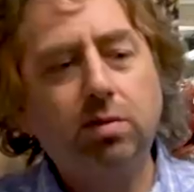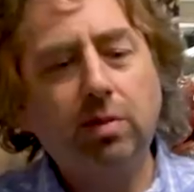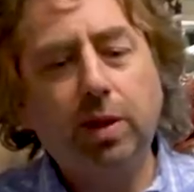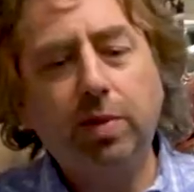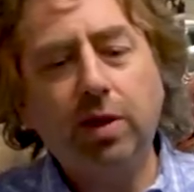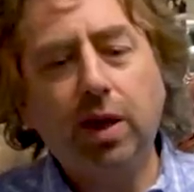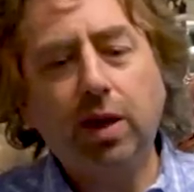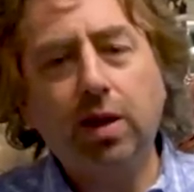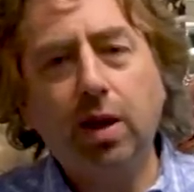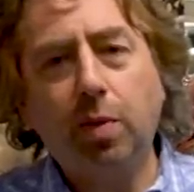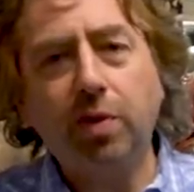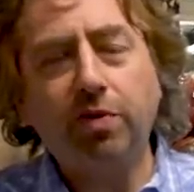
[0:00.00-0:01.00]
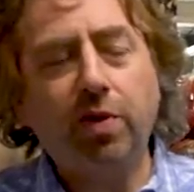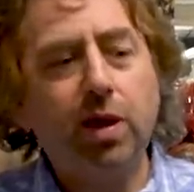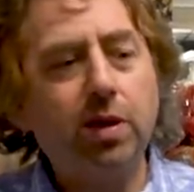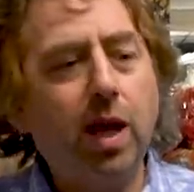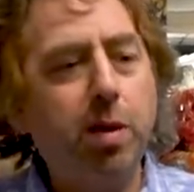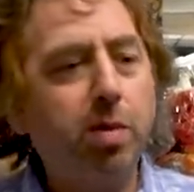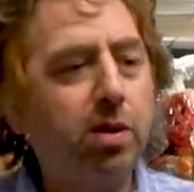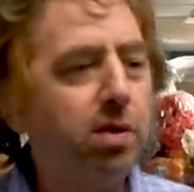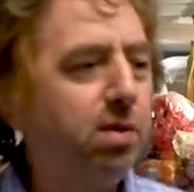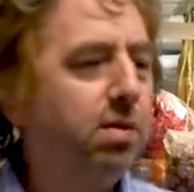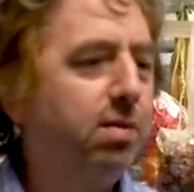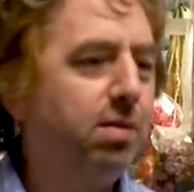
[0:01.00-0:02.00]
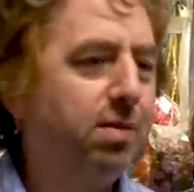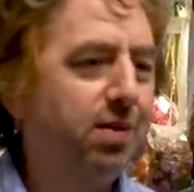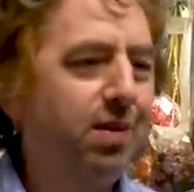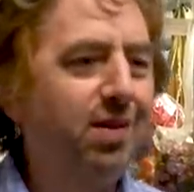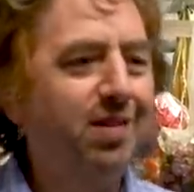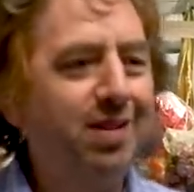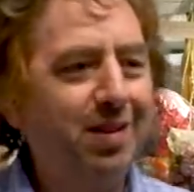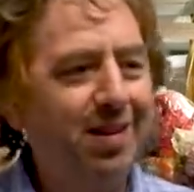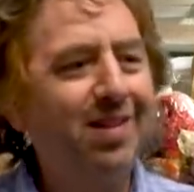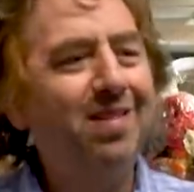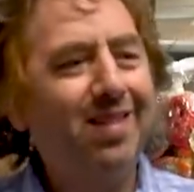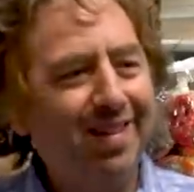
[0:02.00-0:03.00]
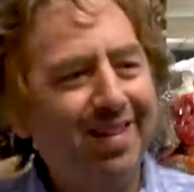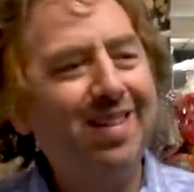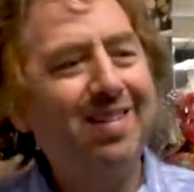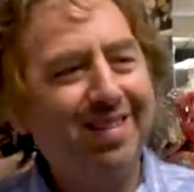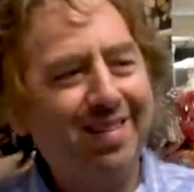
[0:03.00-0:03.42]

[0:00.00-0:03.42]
Maybe they can help me find diamond. Yeah, maybe they Go ahead.